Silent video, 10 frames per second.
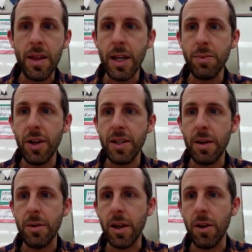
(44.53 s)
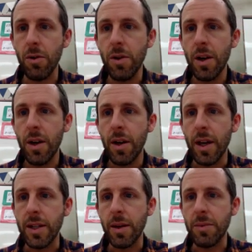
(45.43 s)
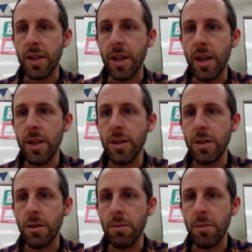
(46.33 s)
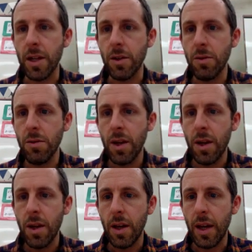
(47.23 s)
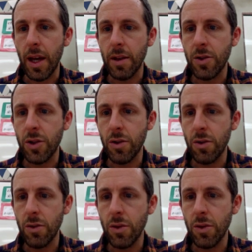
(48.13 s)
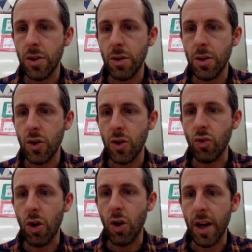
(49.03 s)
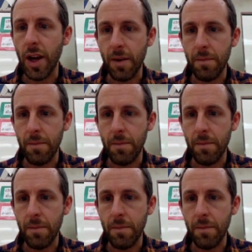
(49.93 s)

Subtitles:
The next place I'm going to go is up to the Insert menu and choose Drawing.